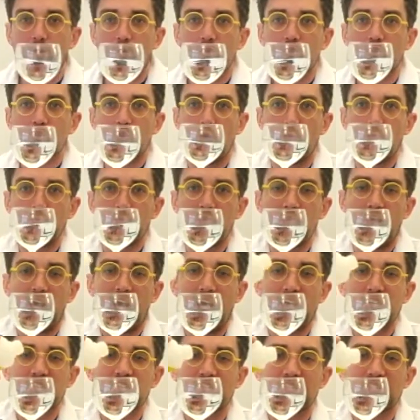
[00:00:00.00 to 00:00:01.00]
and on top of
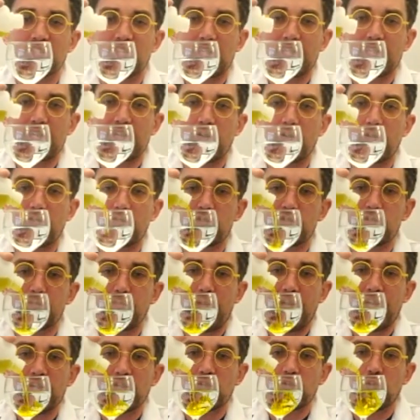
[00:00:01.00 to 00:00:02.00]
that sits a layer of
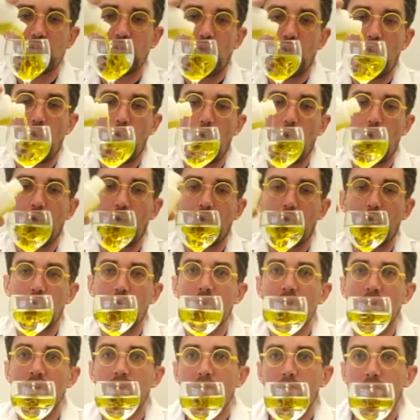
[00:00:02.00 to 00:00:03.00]
special
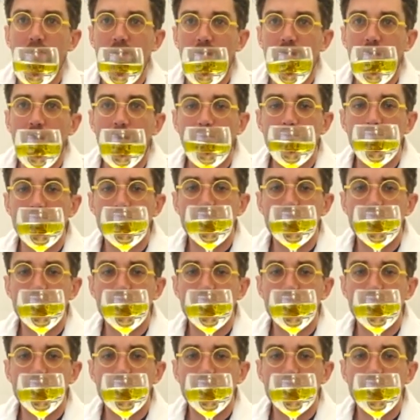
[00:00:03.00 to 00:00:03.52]
oil that